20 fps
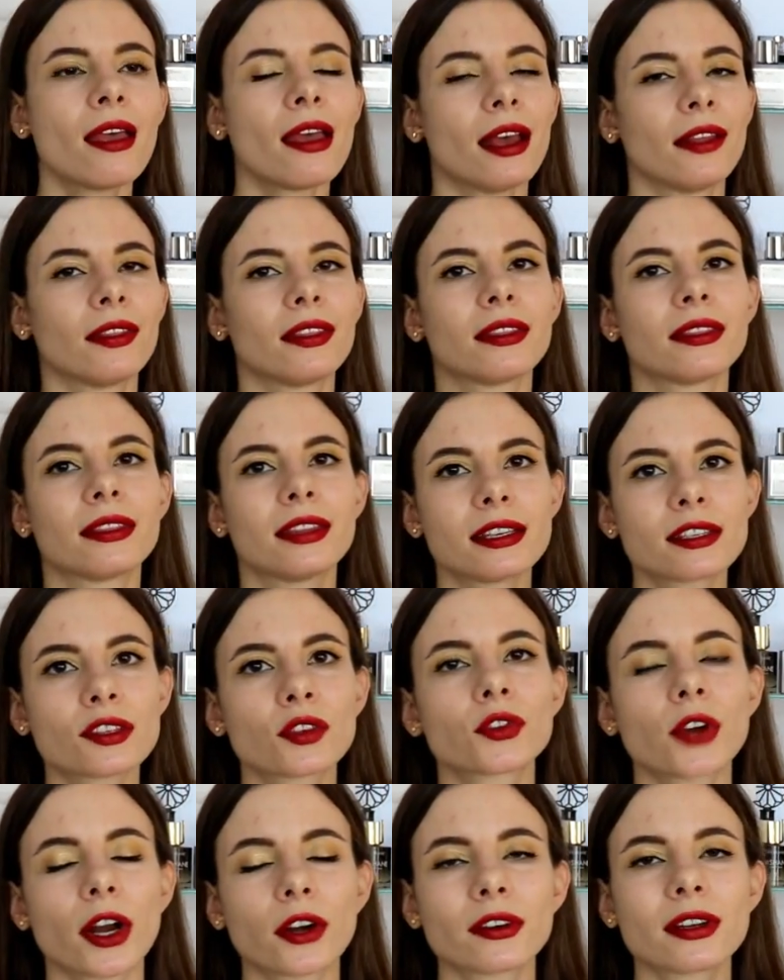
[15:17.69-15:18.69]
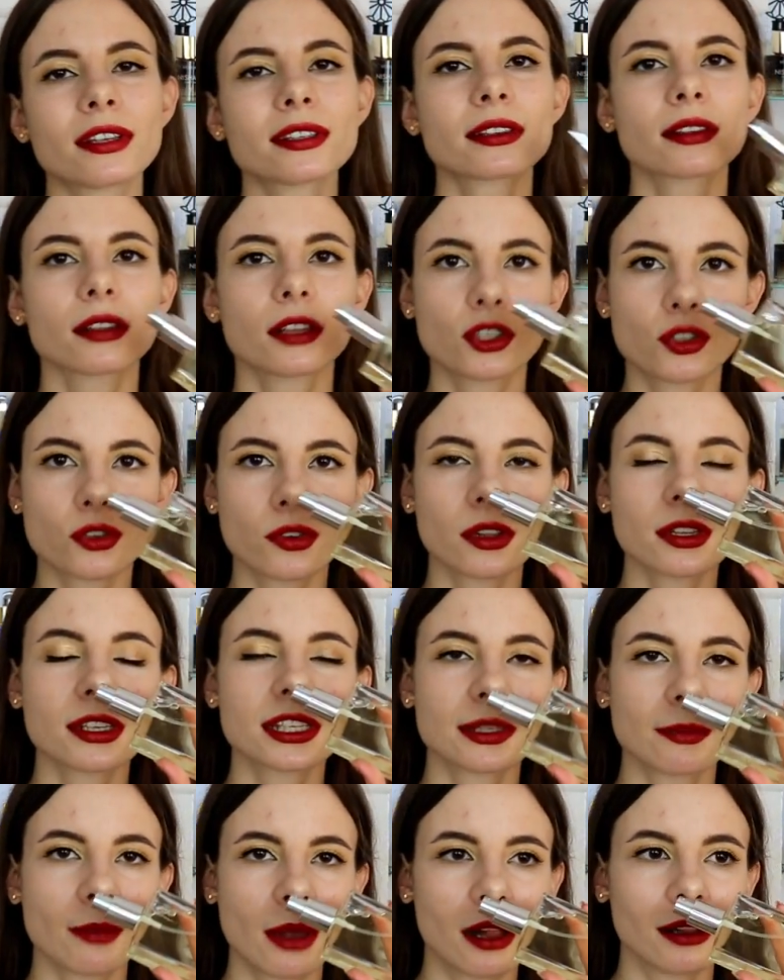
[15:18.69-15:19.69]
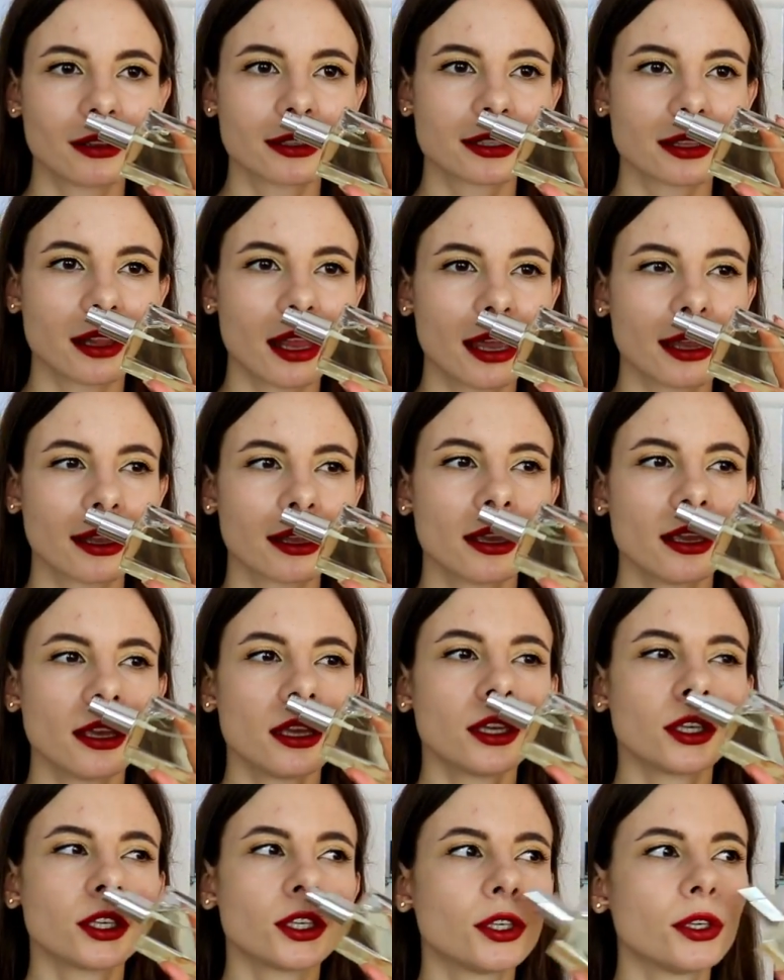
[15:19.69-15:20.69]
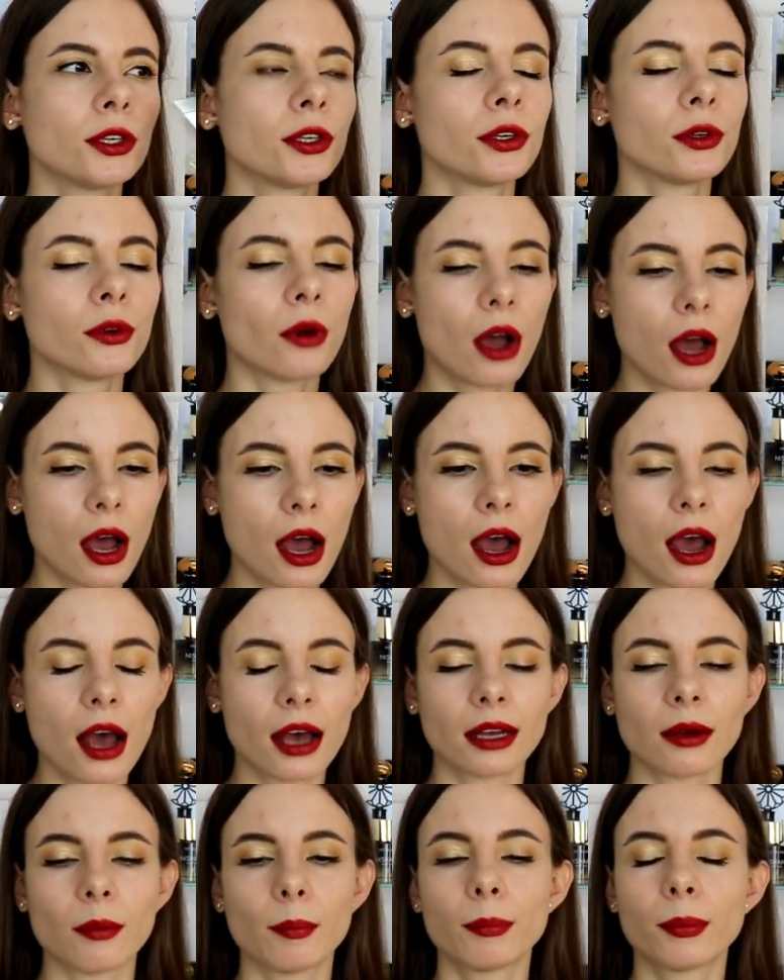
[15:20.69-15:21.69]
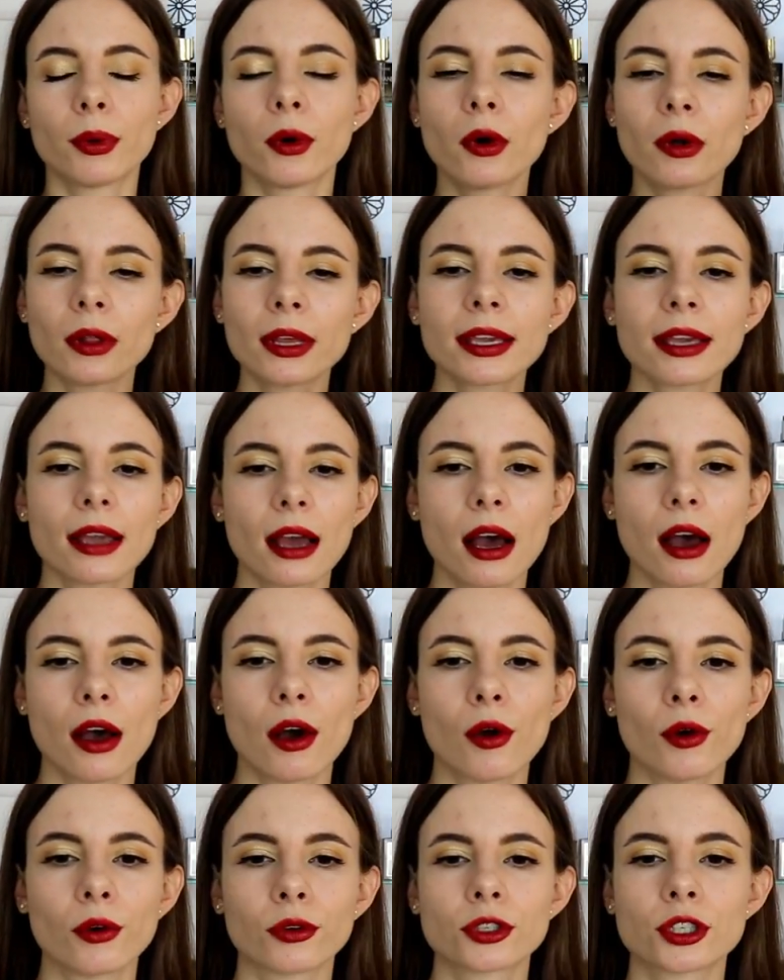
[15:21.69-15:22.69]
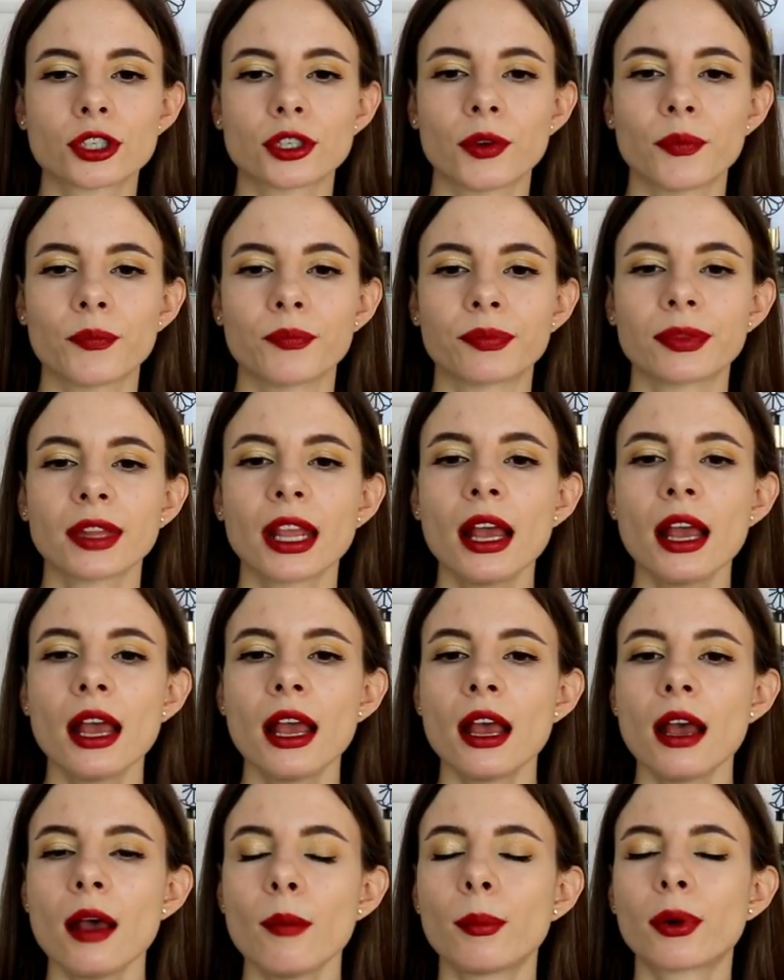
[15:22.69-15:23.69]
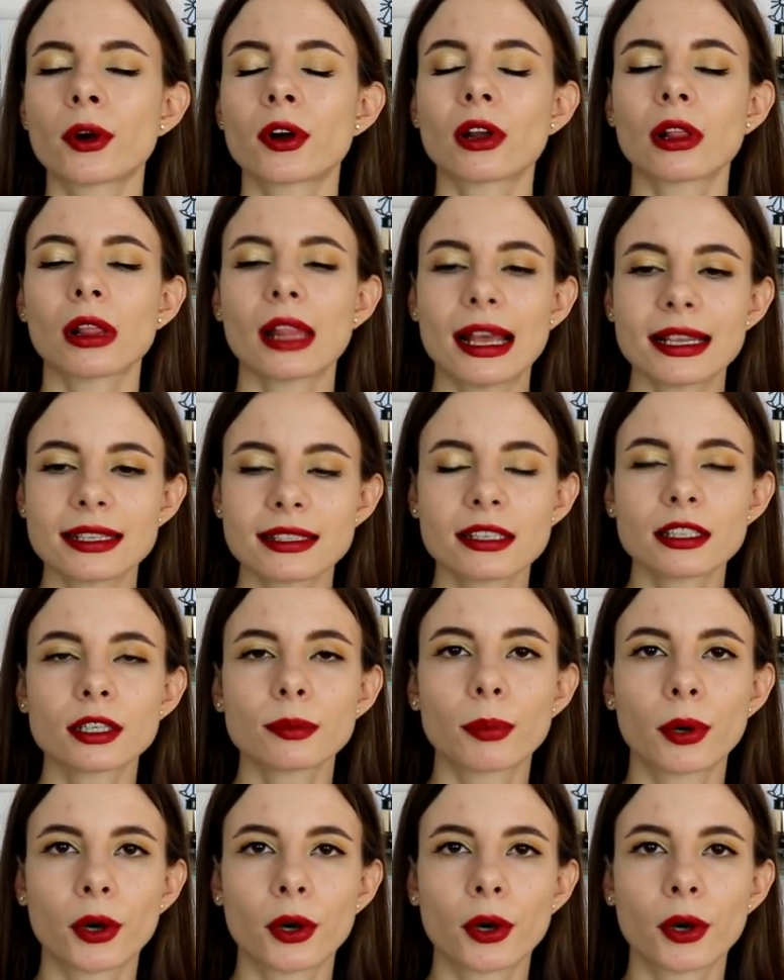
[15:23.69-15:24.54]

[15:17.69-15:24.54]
And this fragrance literally smells like you are pulling out pearlescent